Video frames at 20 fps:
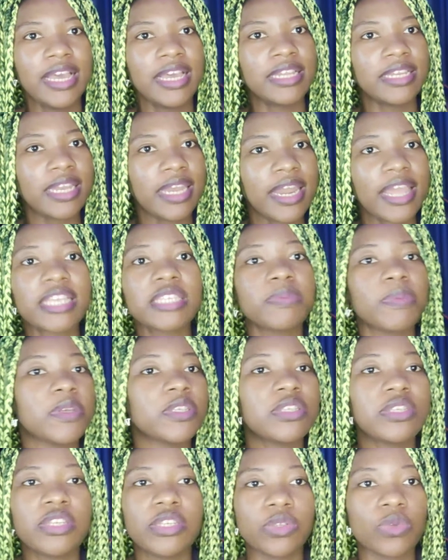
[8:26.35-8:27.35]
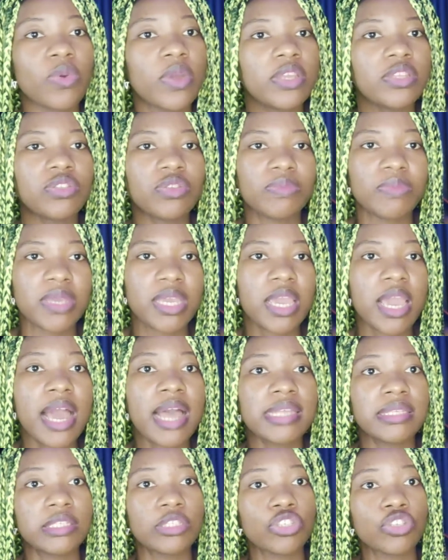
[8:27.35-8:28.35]
the next person is going to be
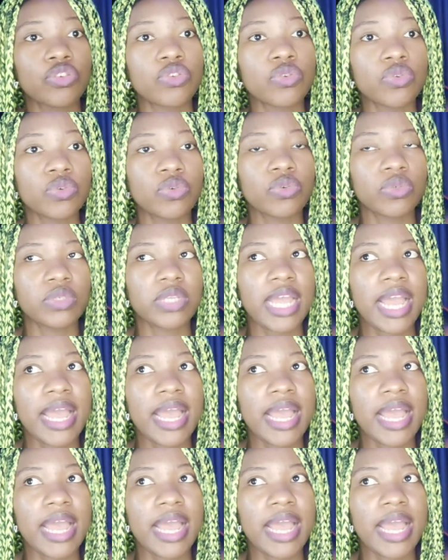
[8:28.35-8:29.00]
as good,